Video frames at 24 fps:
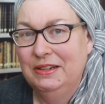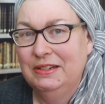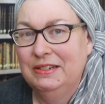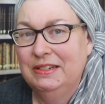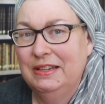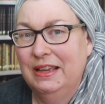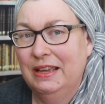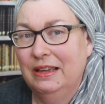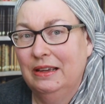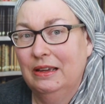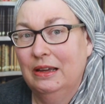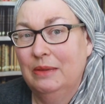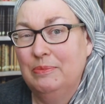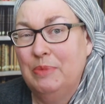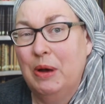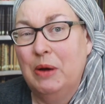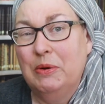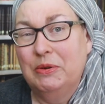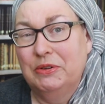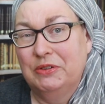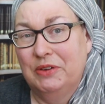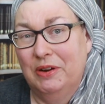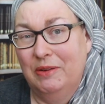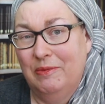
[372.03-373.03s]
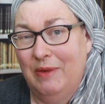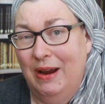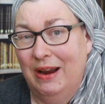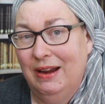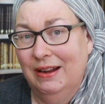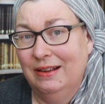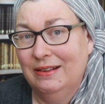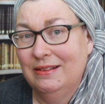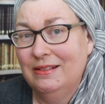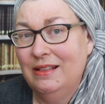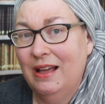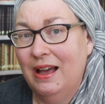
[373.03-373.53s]
to take a poetry
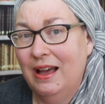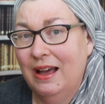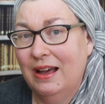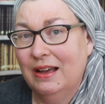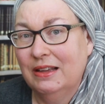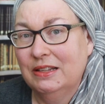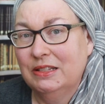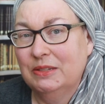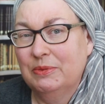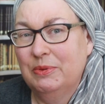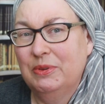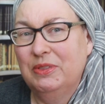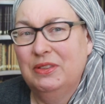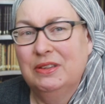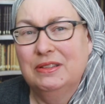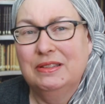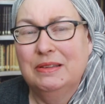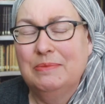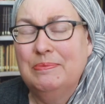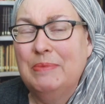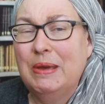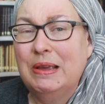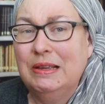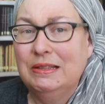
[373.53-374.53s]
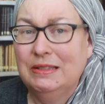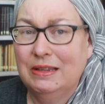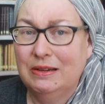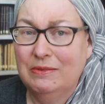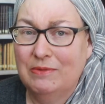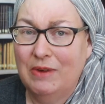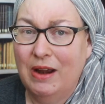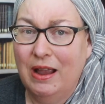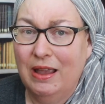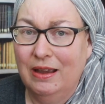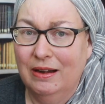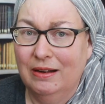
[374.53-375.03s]
writing class with this amazing
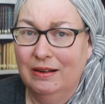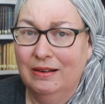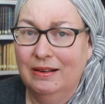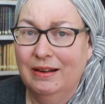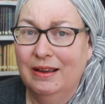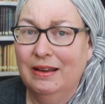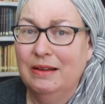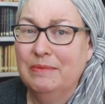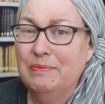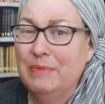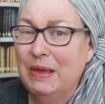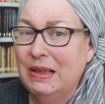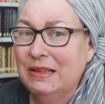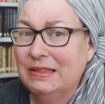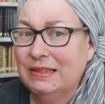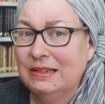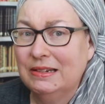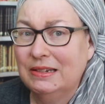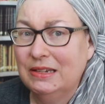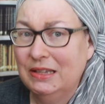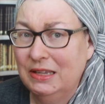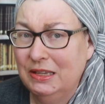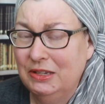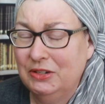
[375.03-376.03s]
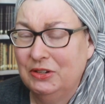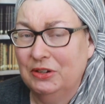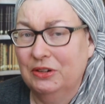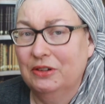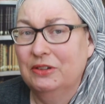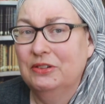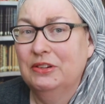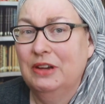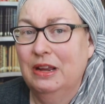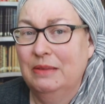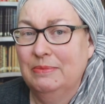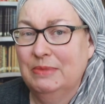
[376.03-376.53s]
writer and amazing
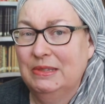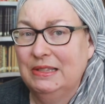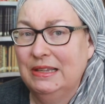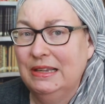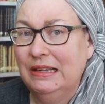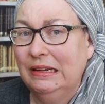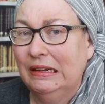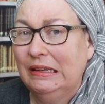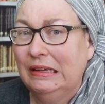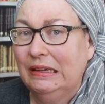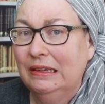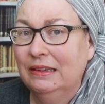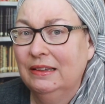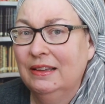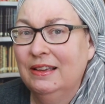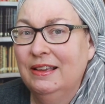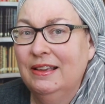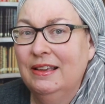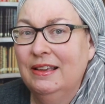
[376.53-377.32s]
teacher, Seamus Heaney.